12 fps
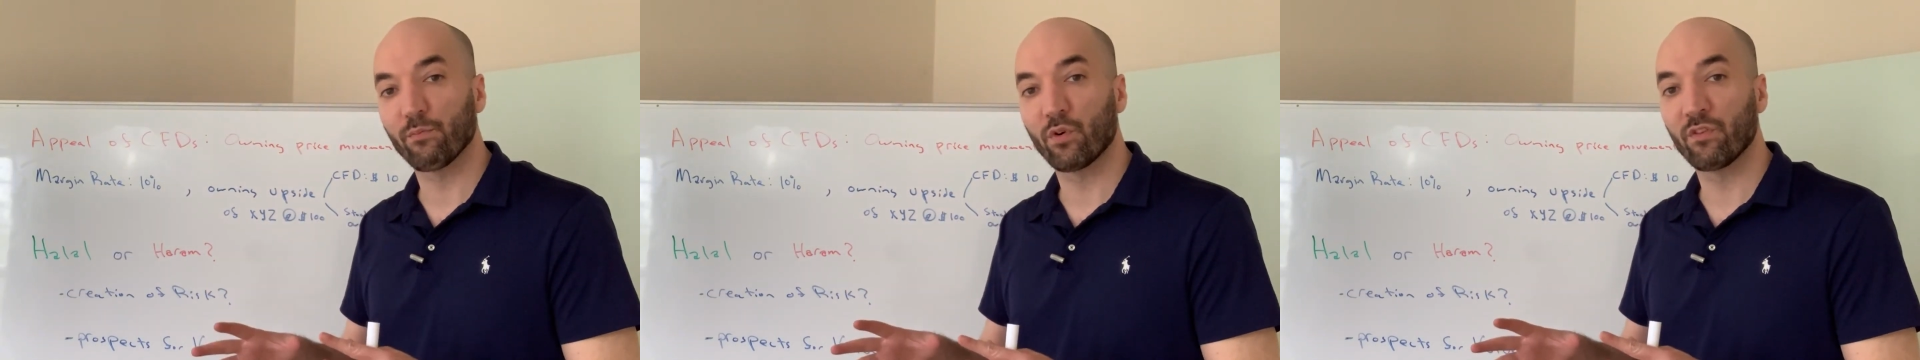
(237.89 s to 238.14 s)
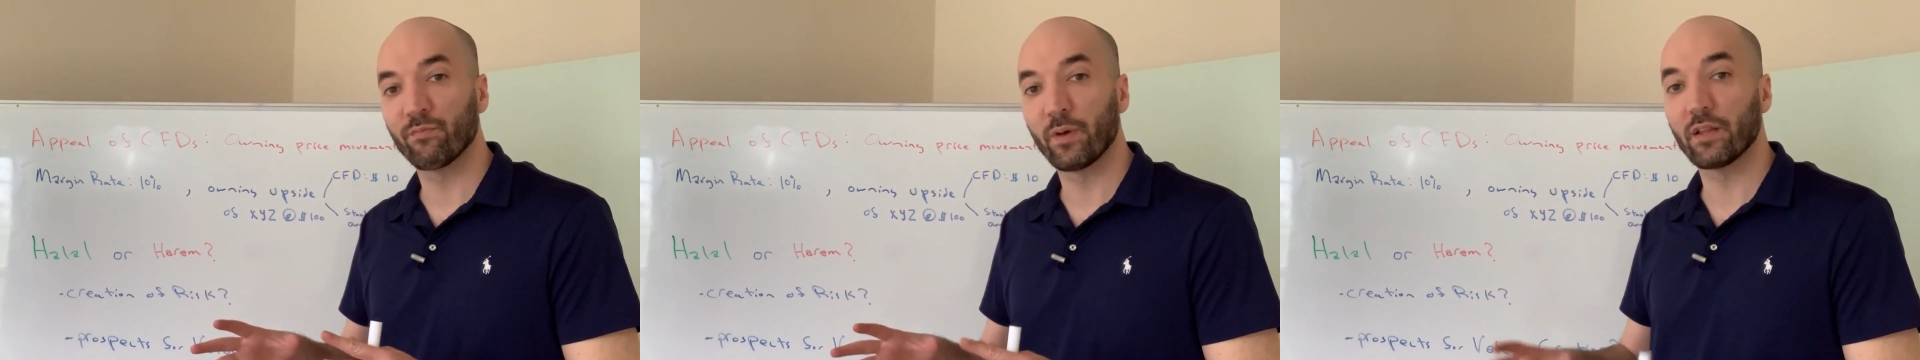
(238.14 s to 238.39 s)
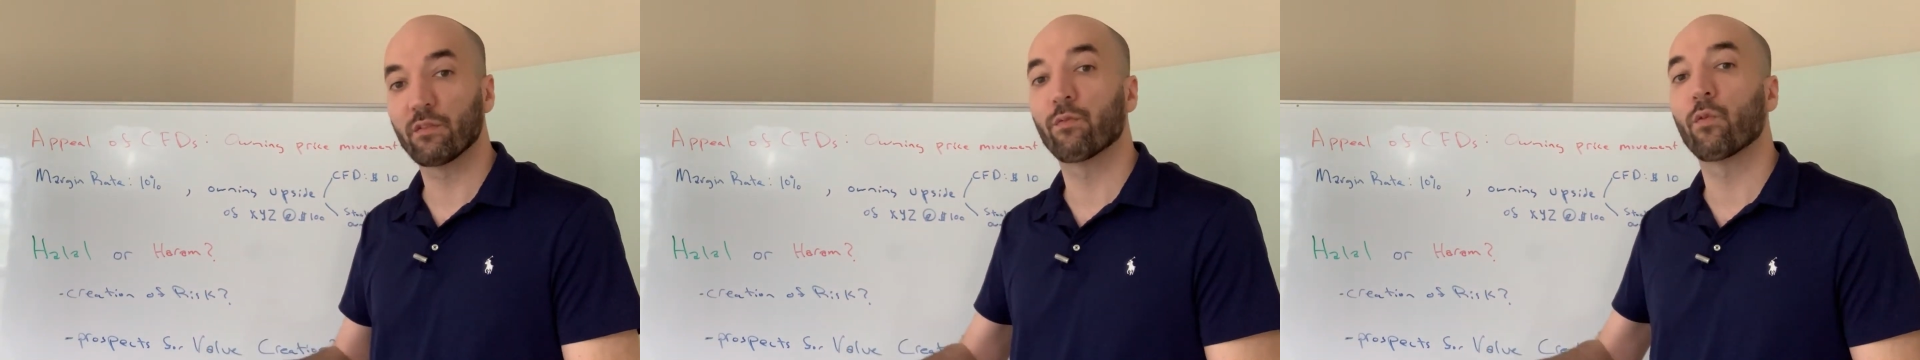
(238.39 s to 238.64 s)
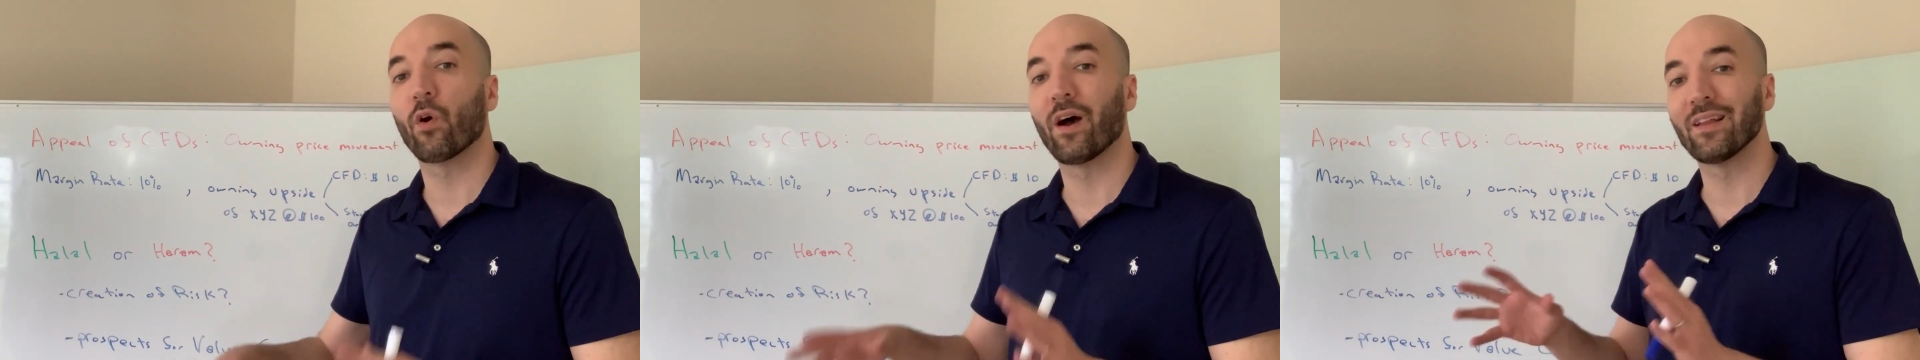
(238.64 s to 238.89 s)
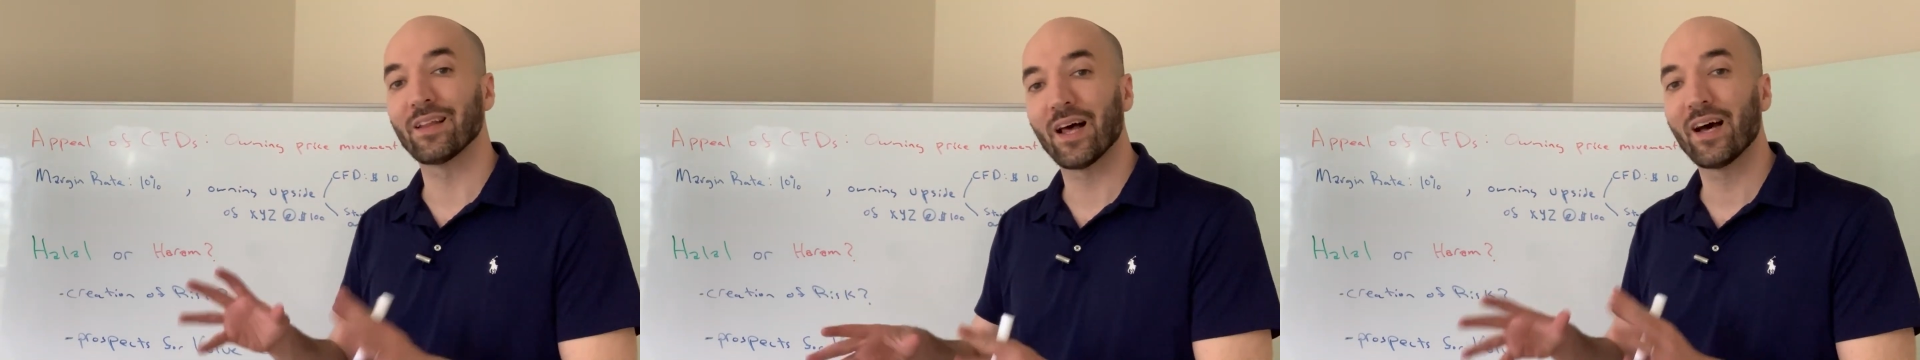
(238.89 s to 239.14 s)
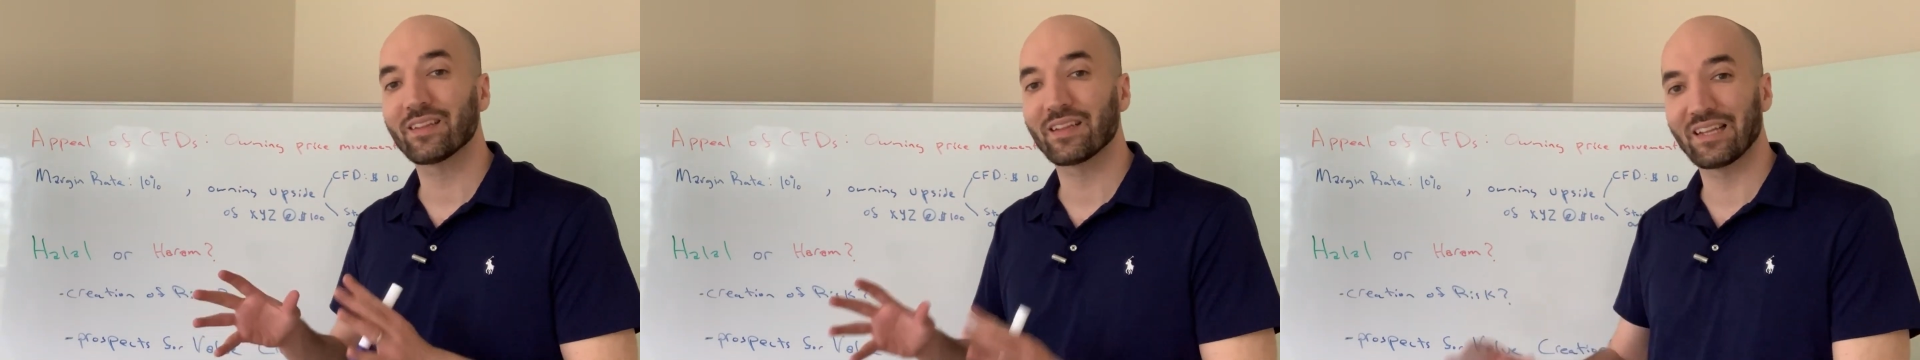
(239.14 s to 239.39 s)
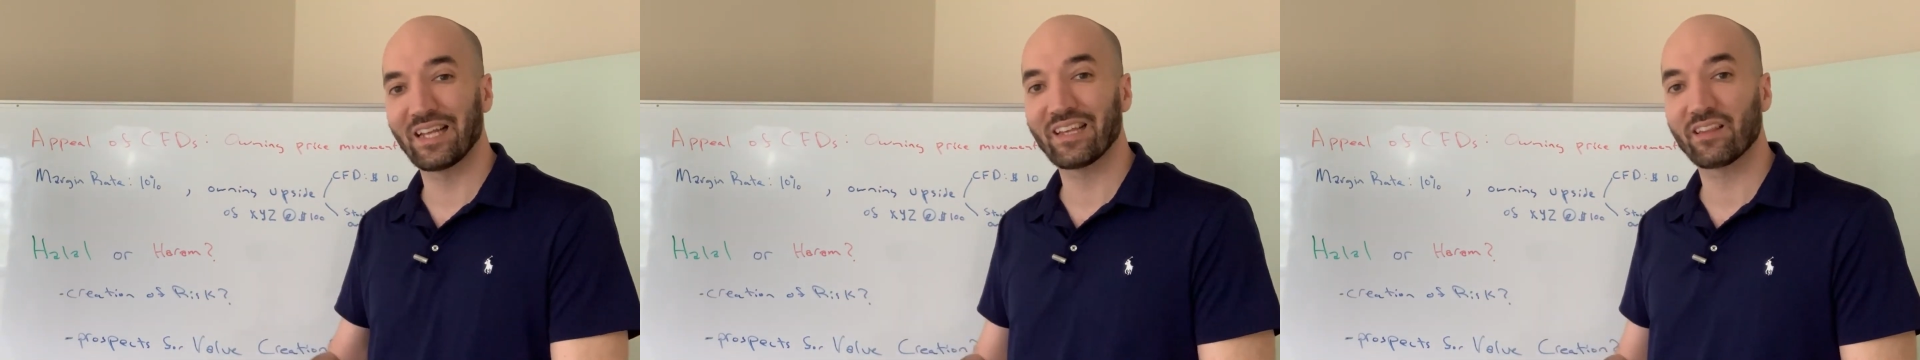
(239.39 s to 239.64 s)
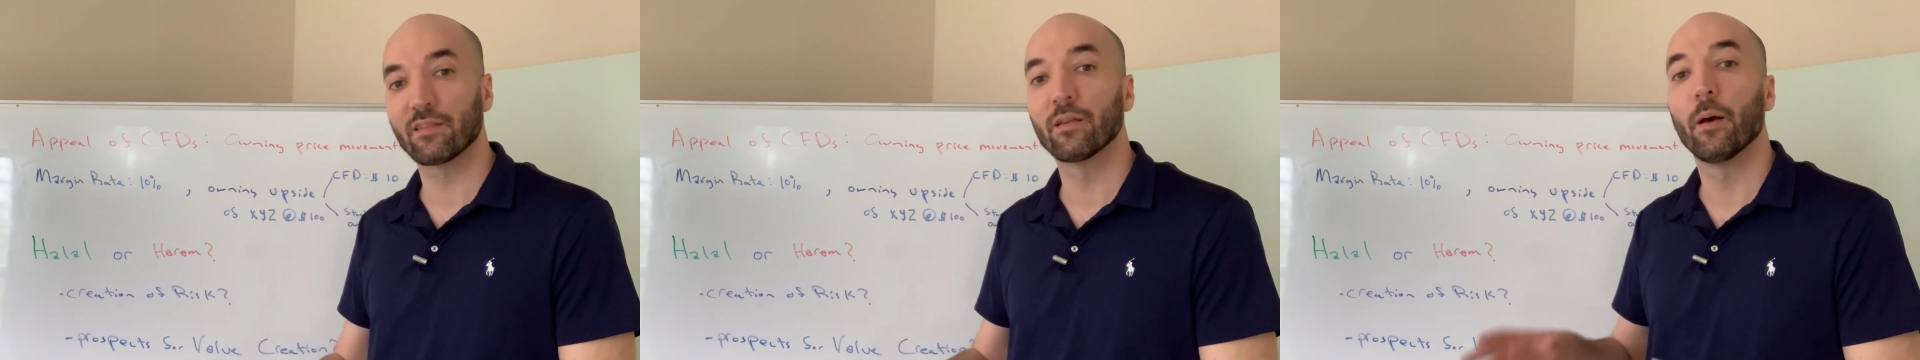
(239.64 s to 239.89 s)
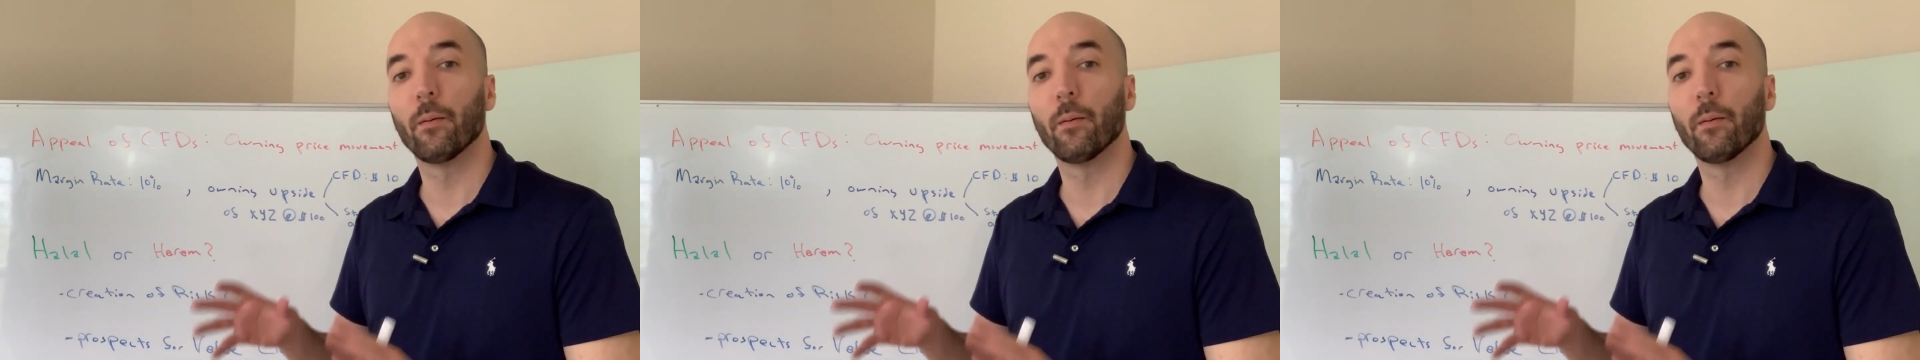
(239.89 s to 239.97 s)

movement for a lot less